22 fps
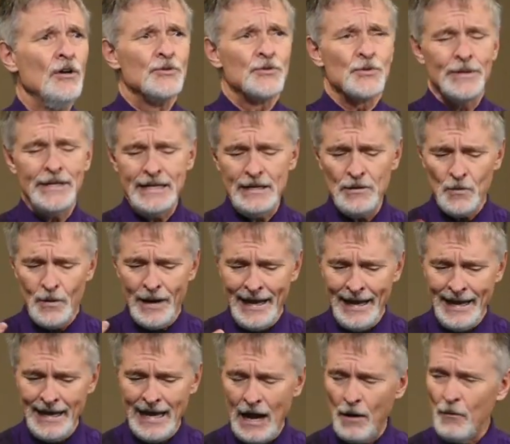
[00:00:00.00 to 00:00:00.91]
So
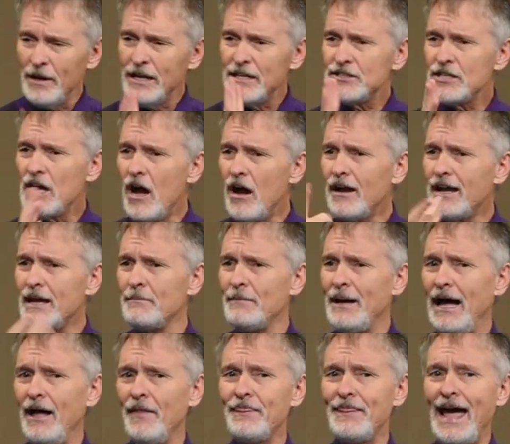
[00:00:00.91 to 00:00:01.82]
anyway, I want to talk
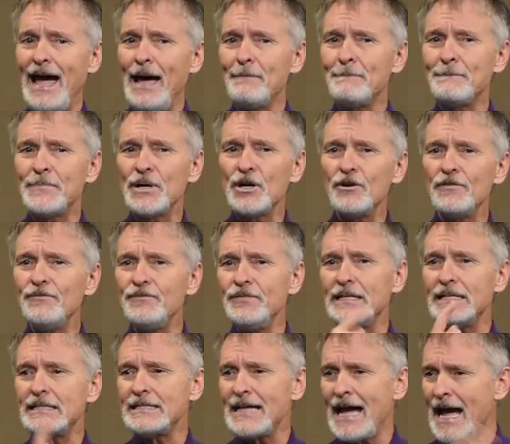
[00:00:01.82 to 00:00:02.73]
about that
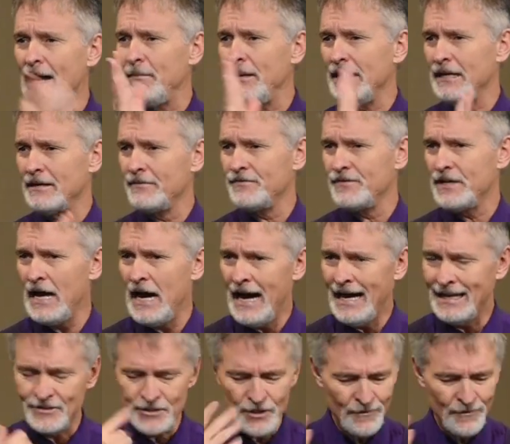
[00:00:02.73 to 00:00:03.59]
perfect timing of God.